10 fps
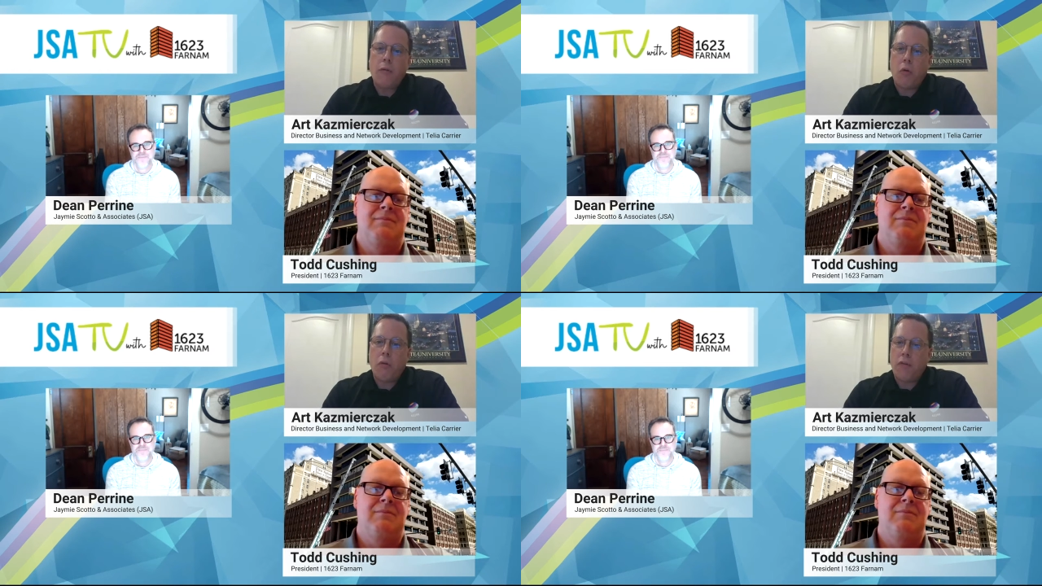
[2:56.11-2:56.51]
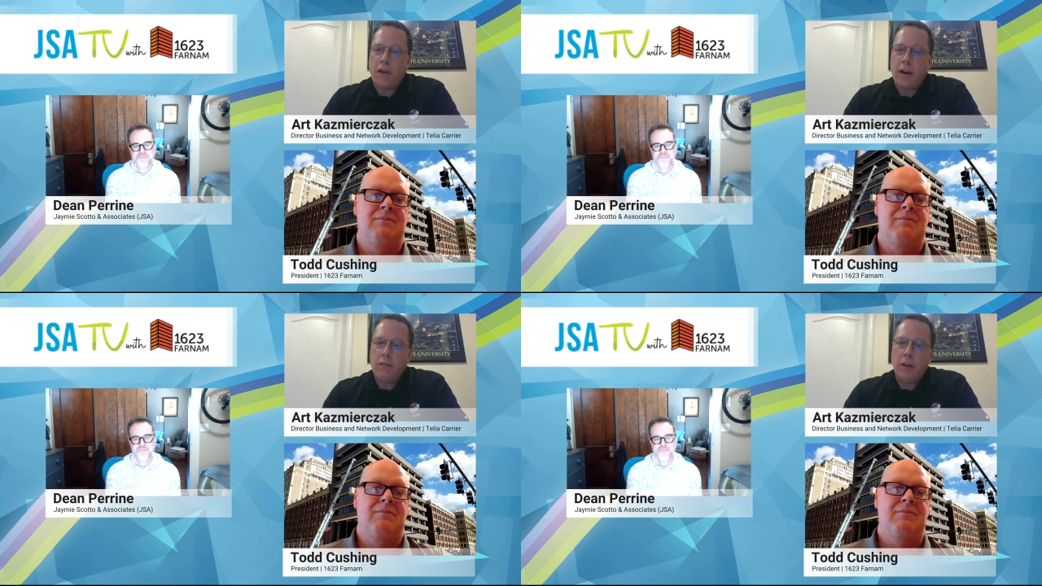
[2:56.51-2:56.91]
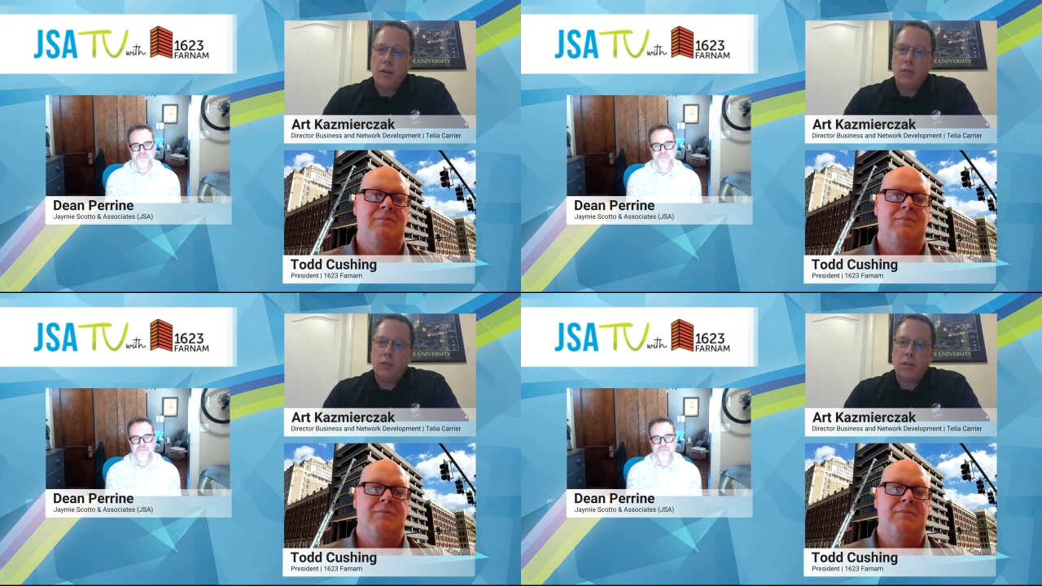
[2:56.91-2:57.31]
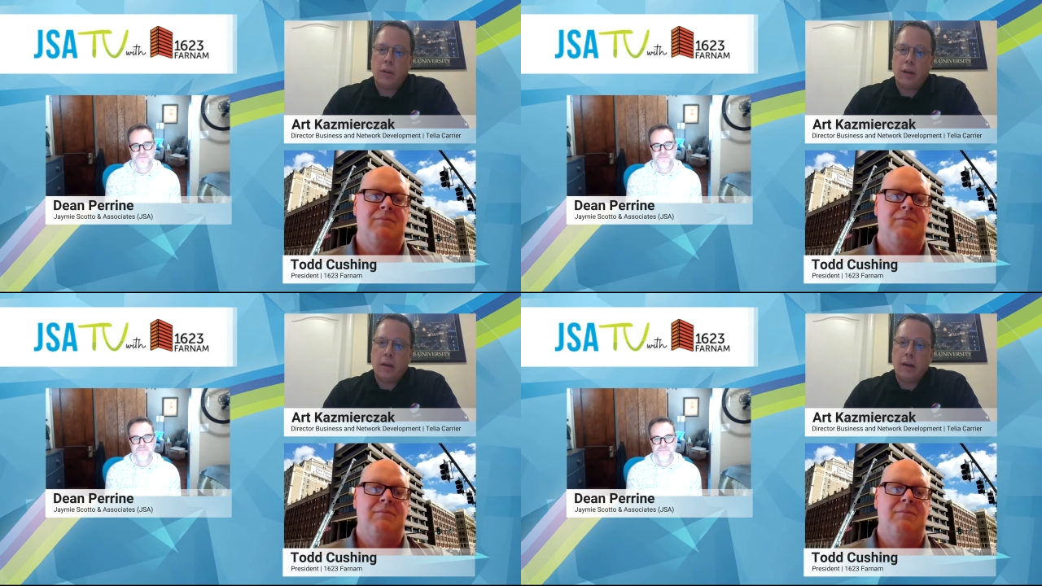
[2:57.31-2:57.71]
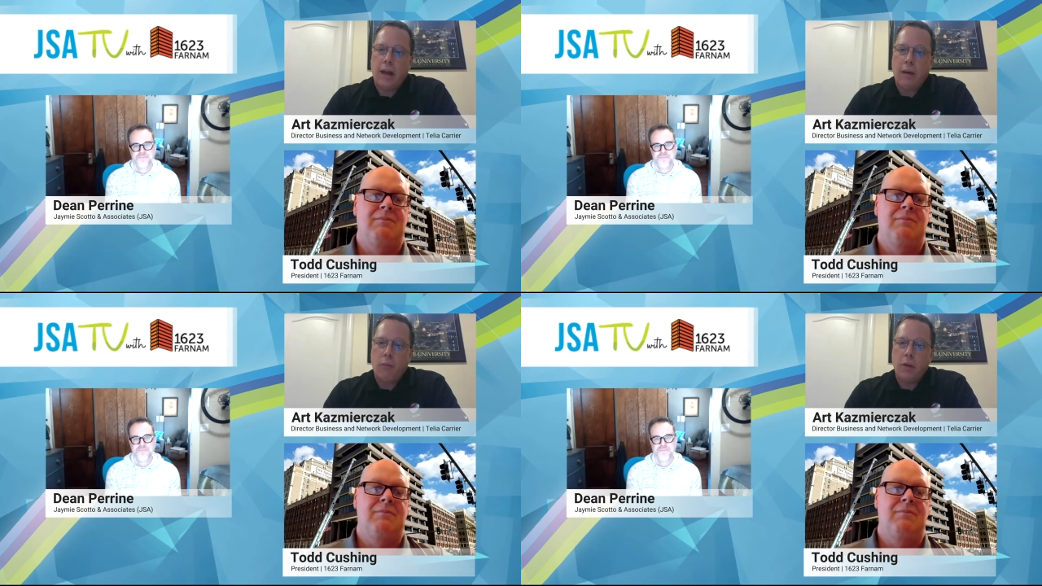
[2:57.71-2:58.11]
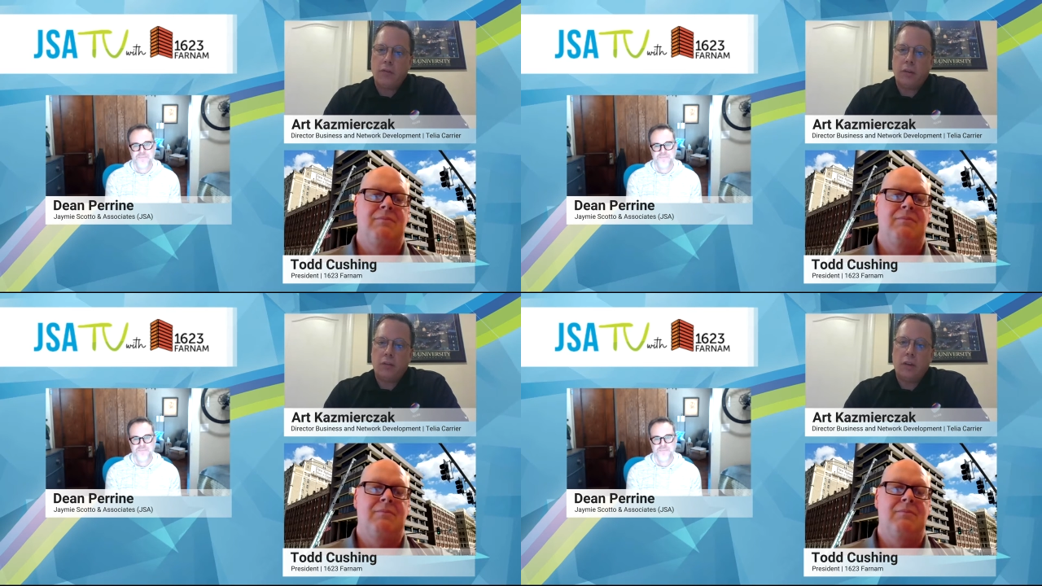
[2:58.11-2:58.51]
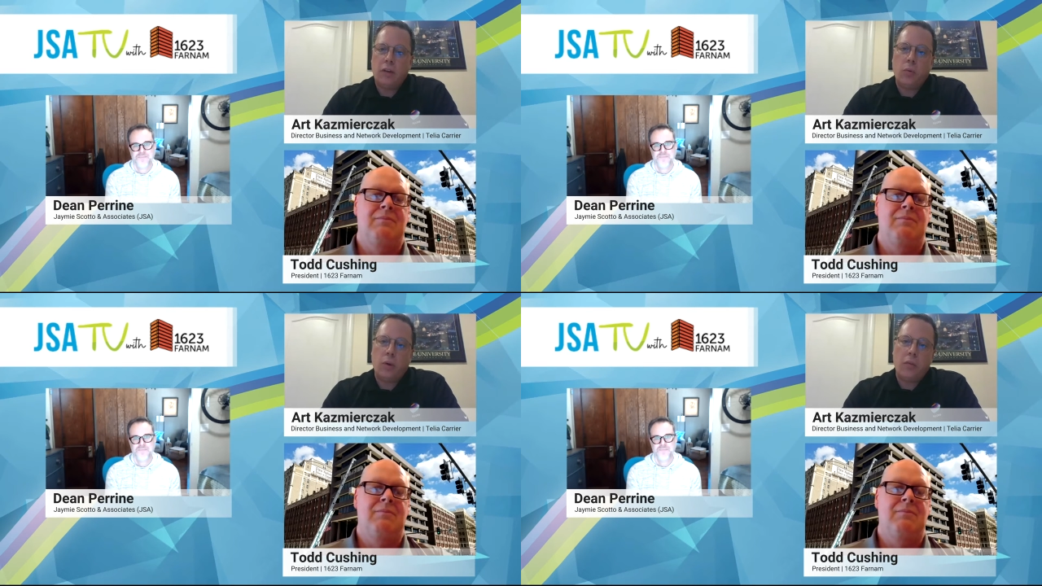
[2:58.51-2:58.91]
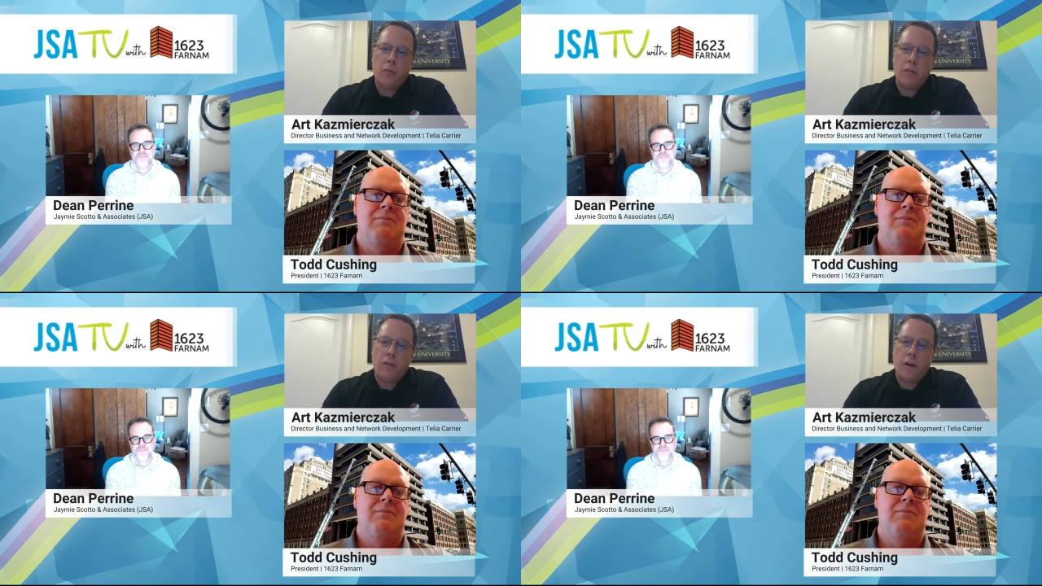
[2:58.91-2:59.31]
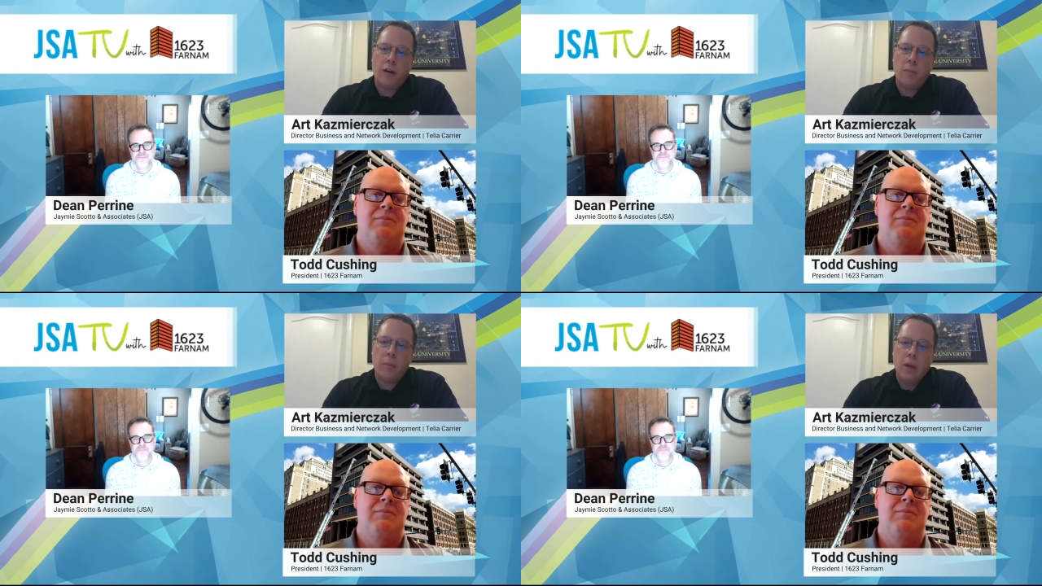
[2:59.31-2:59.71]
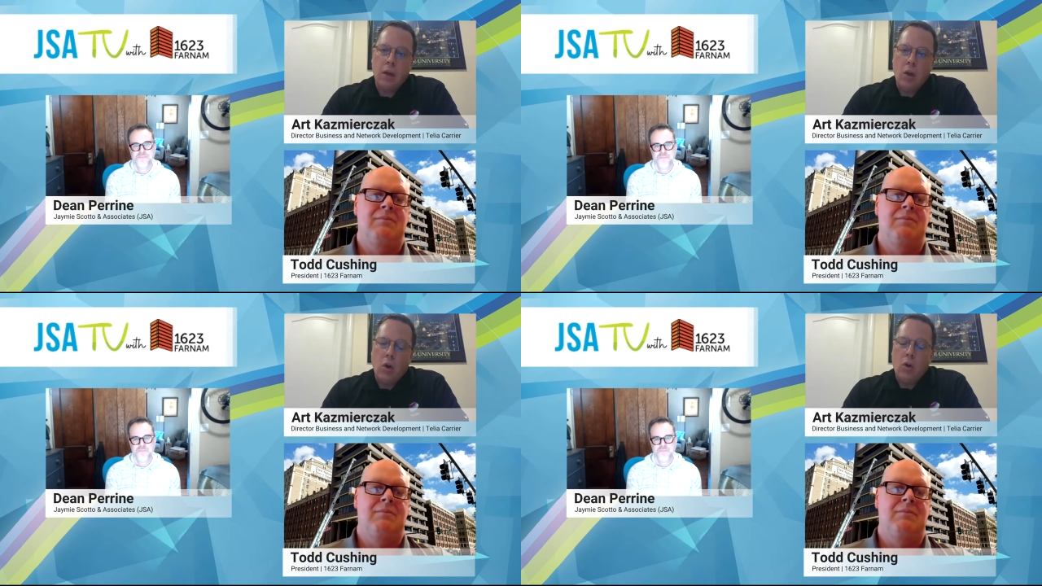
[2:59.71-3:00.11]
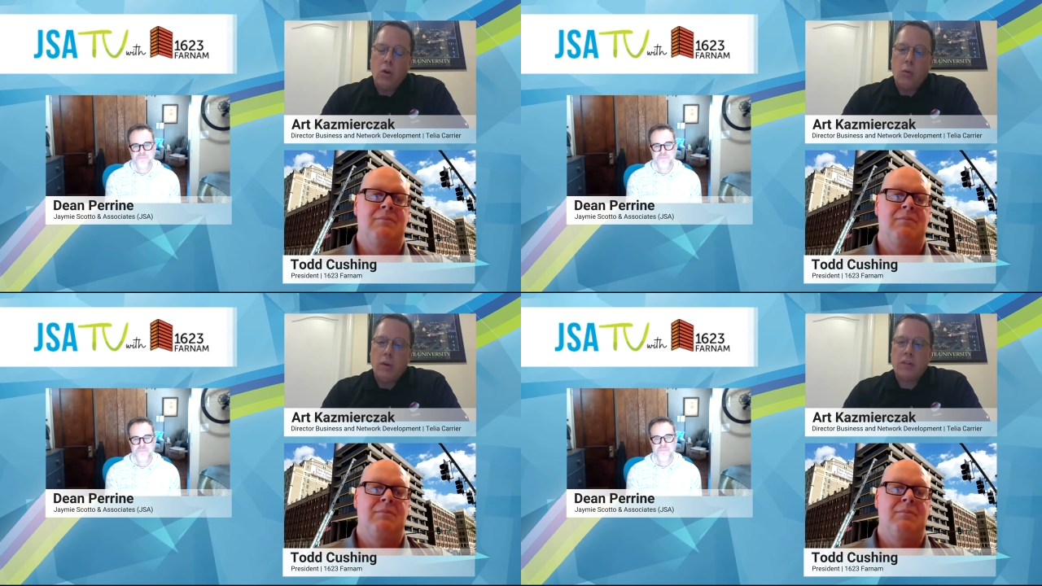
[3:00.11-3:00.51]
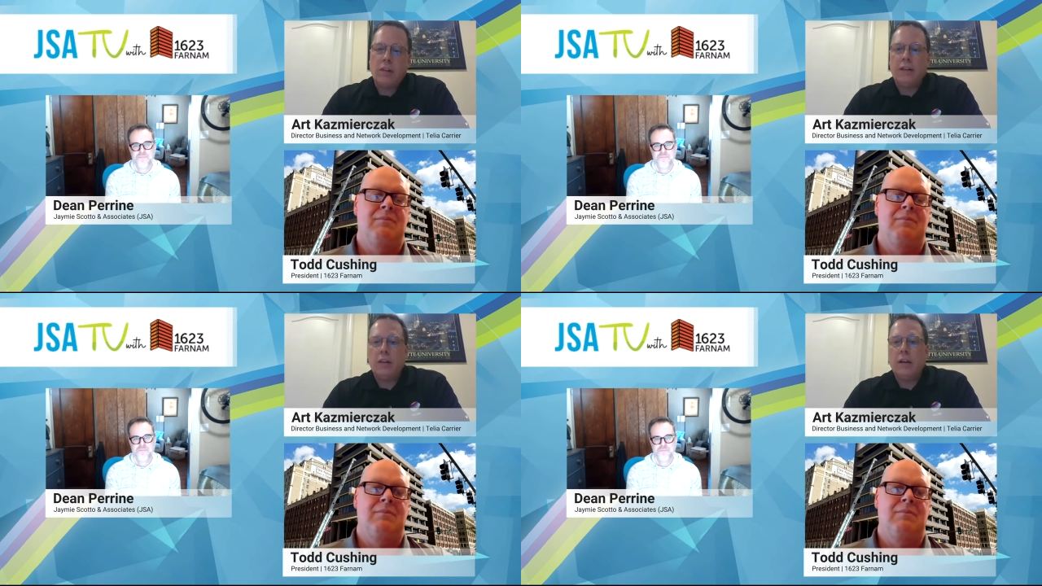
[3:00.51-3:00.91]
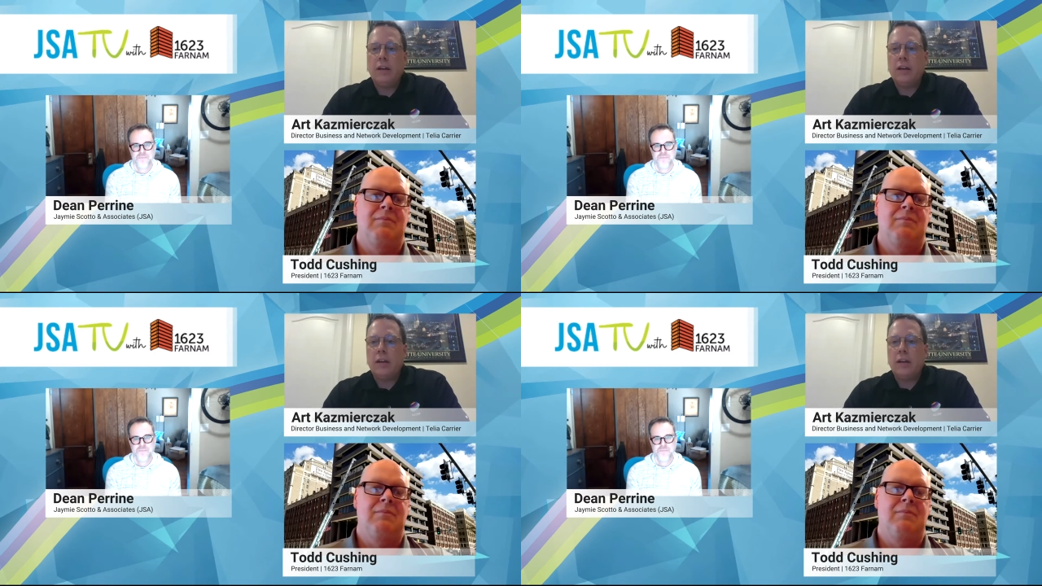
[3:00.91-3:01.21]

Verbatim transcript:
Speaker 1: for over five years uh, with sixteen twenty-three Farnam. You know, we selected it